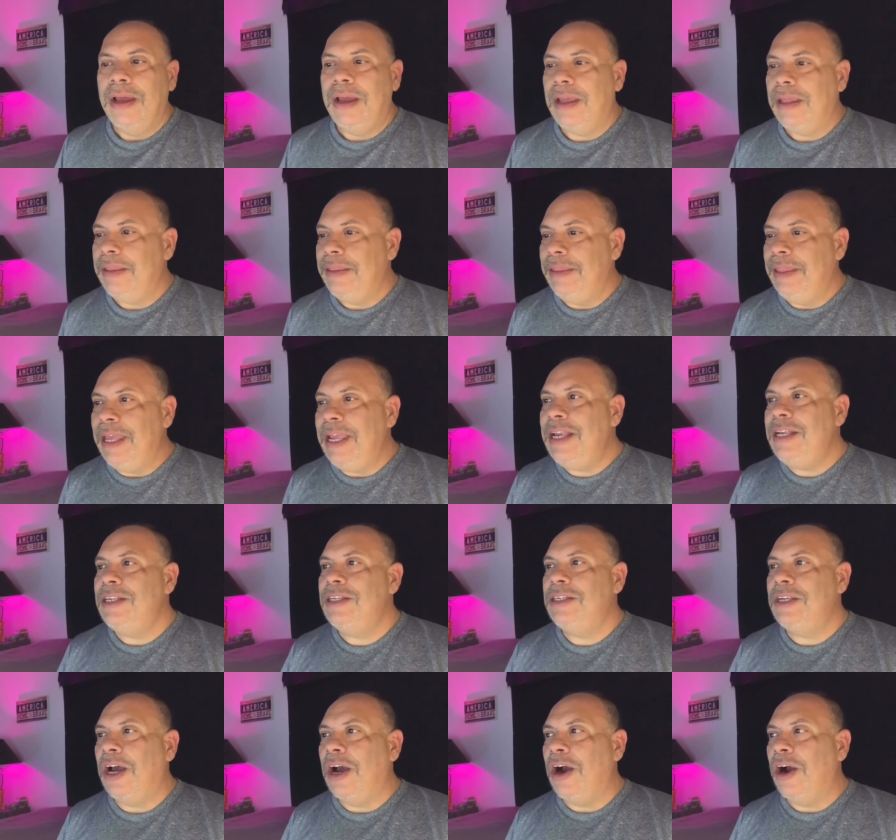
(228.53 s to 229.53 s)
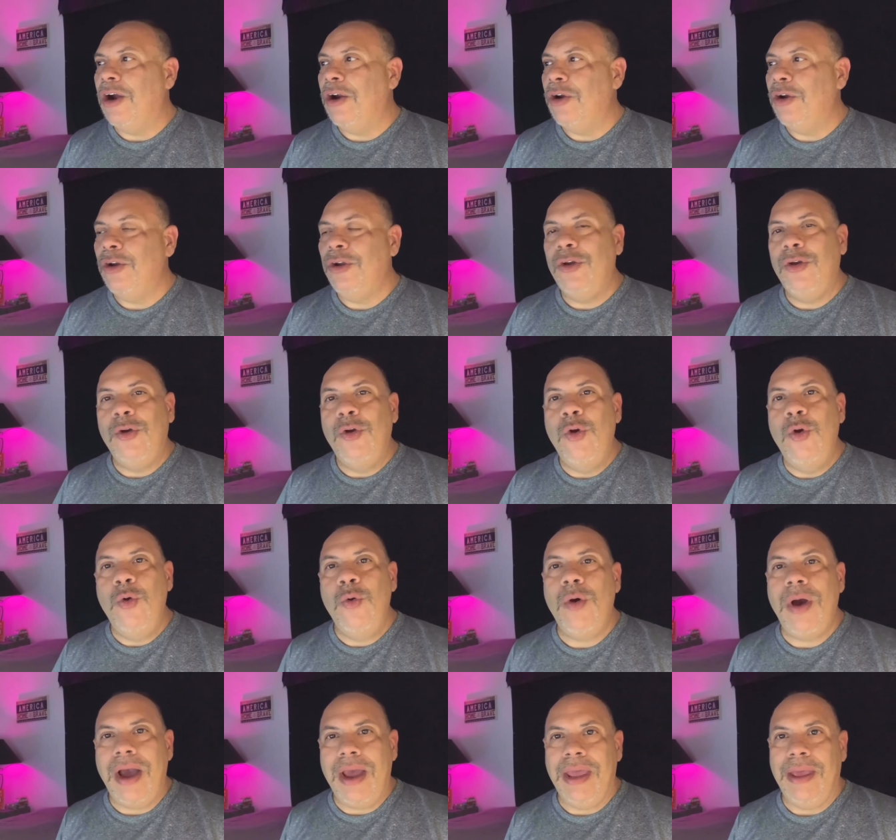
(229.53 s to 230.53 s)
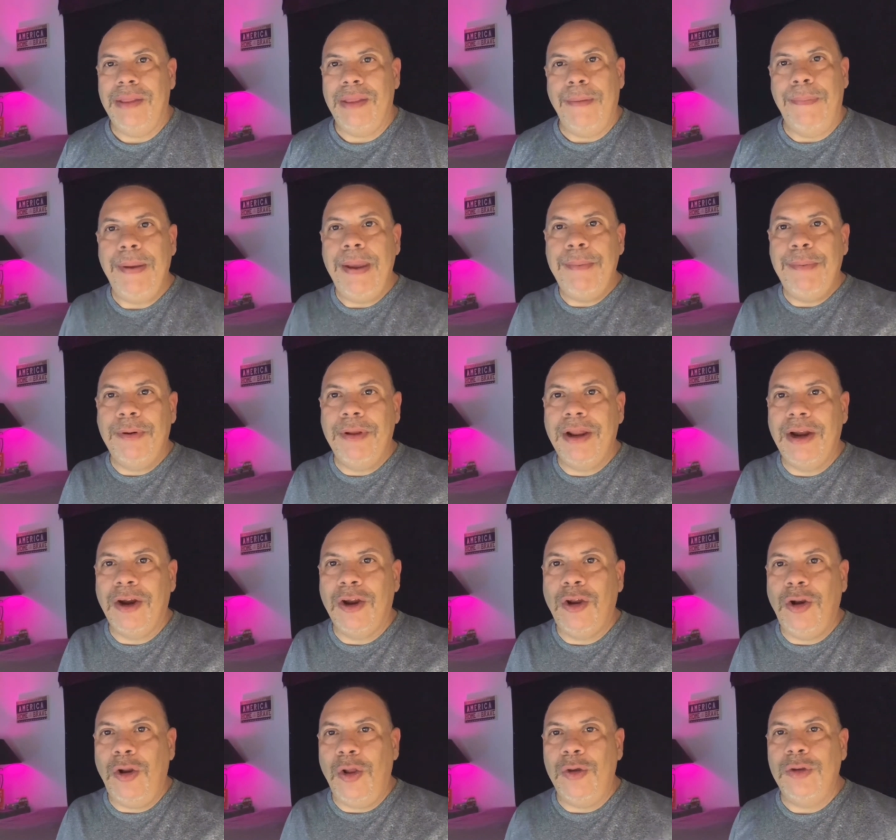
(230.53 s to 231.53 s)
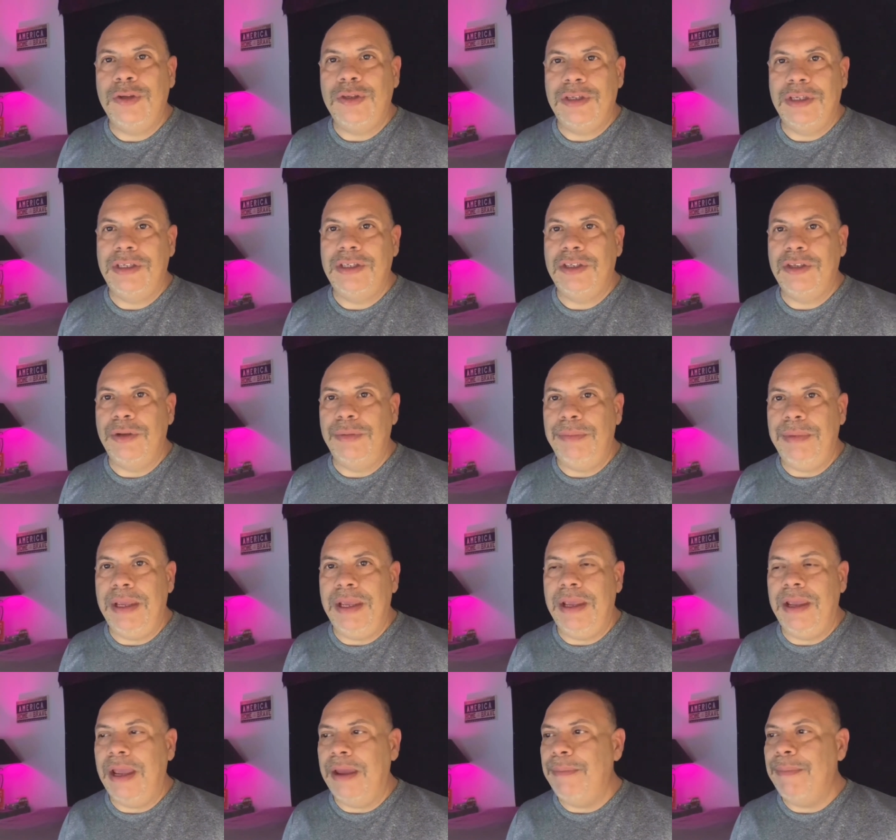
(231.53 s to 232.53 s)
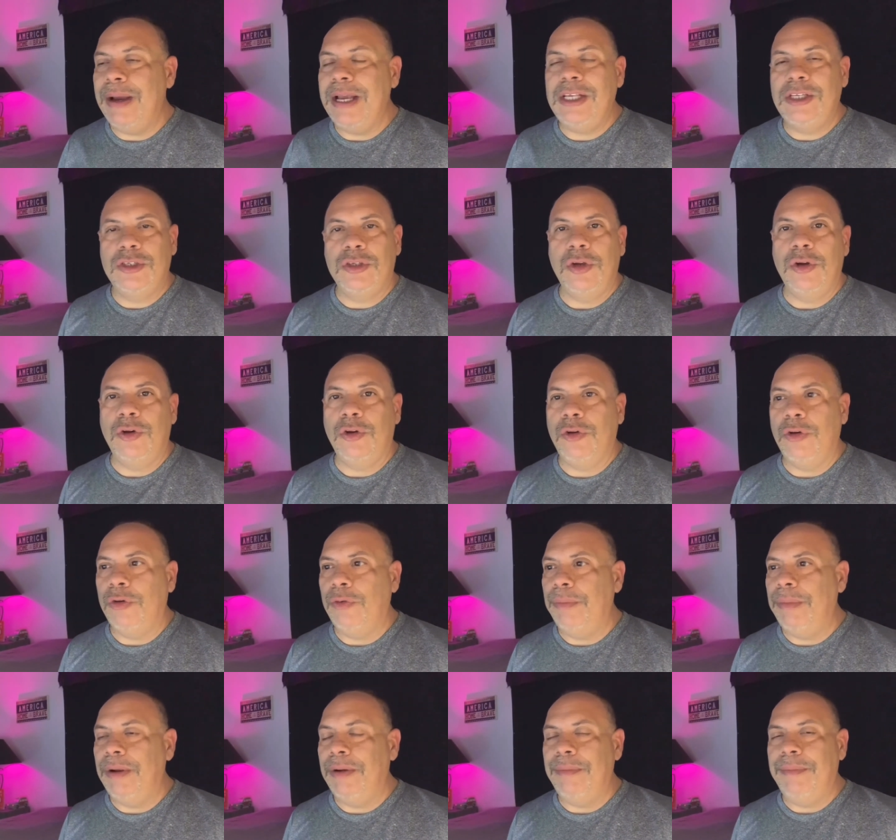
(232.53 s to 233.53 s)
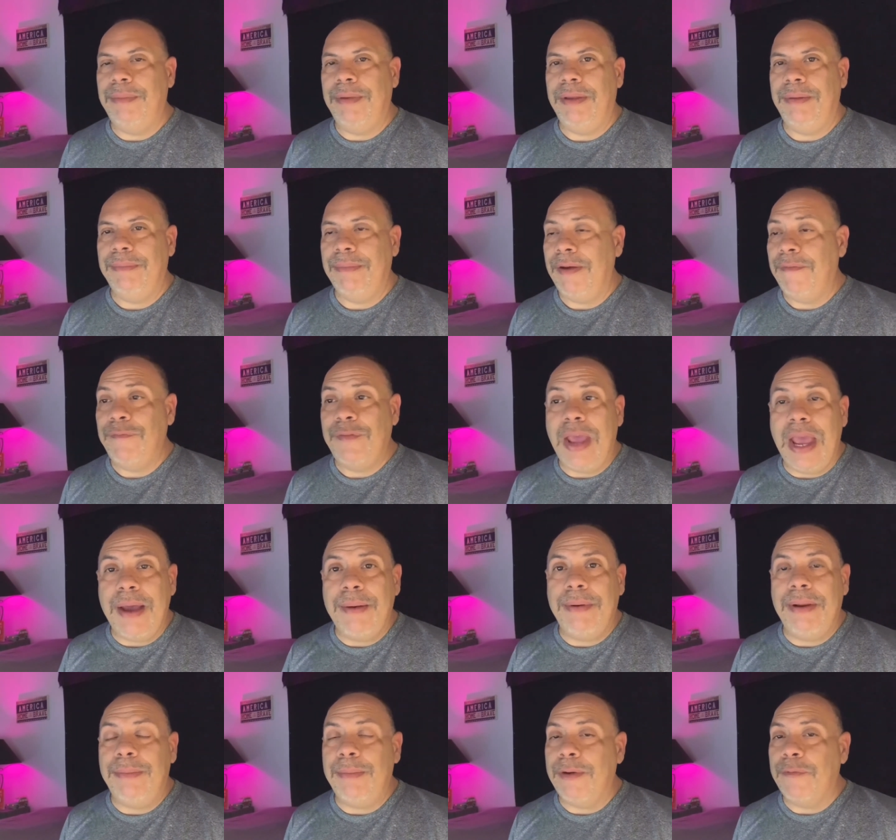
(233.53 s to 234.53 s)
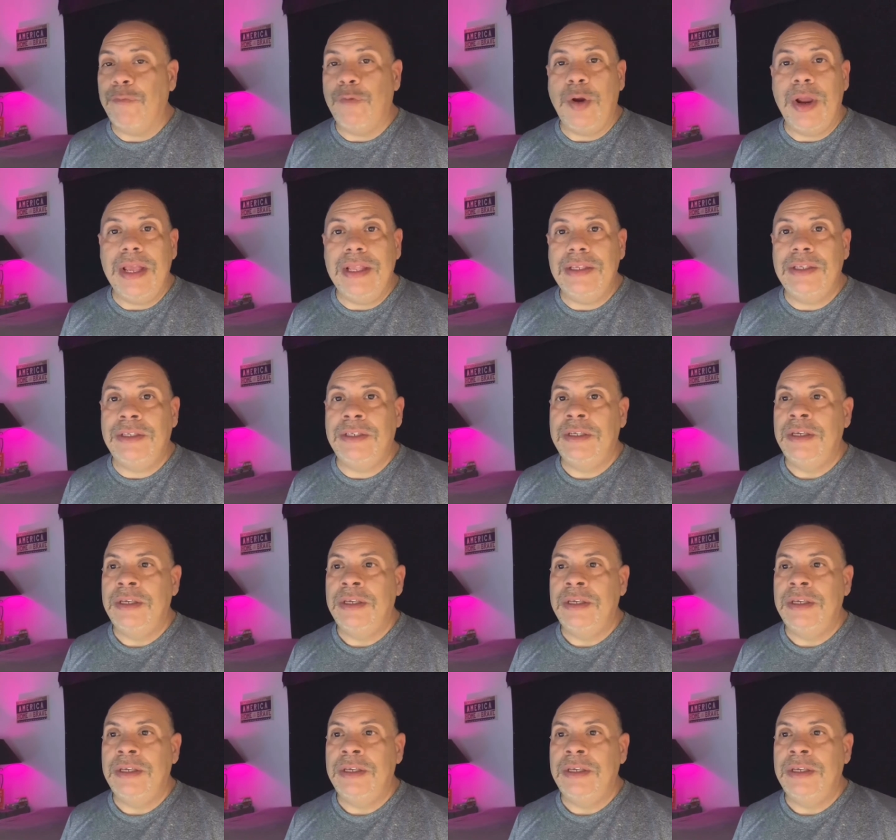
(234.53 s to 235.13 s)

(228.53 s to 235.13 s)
these are who I am. The people that are closest to me in my circle, my family, my friends,